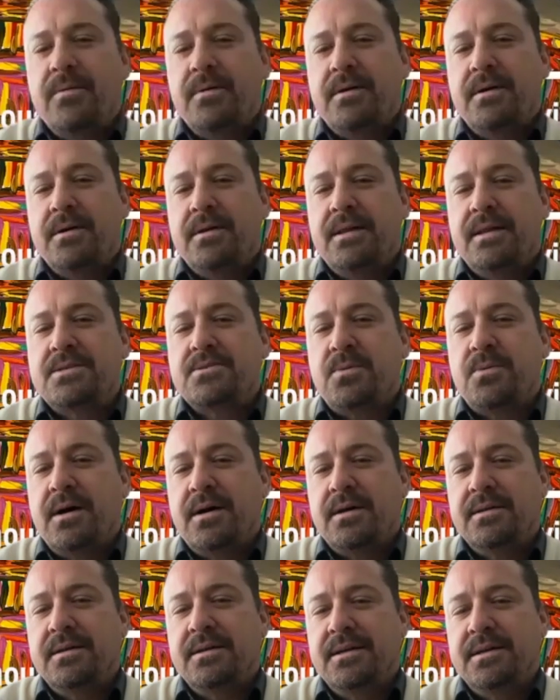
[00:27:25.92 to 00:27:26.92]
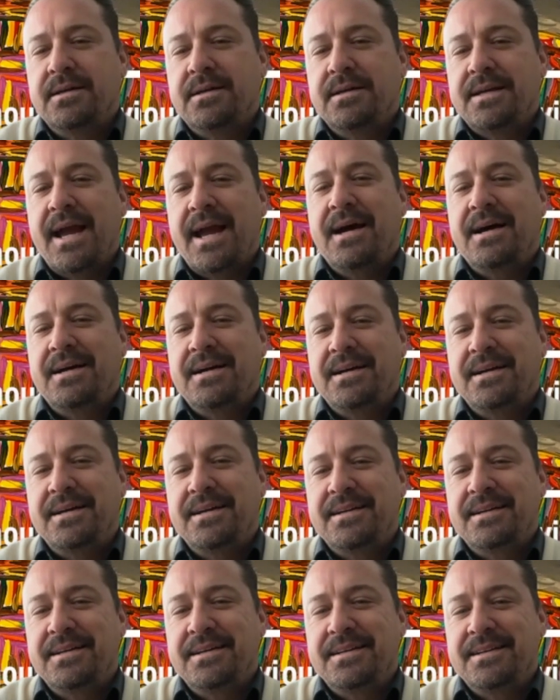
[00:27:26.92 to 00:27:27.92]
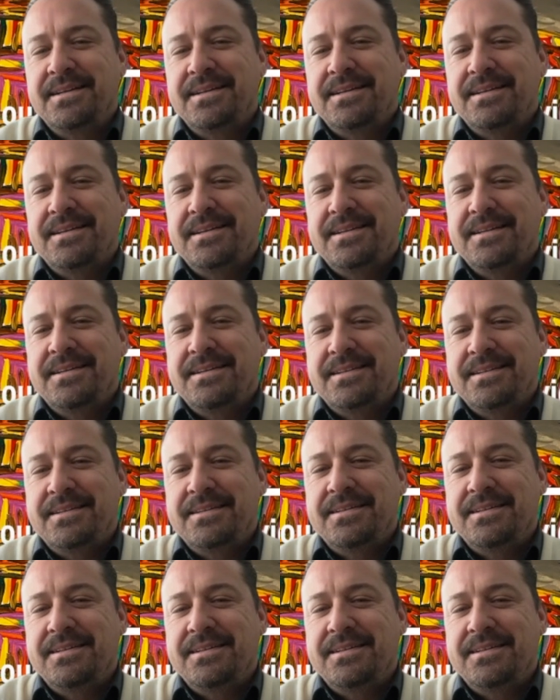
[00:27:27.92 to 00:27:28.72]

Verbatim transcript: none of that here lots yeah. of freedom and space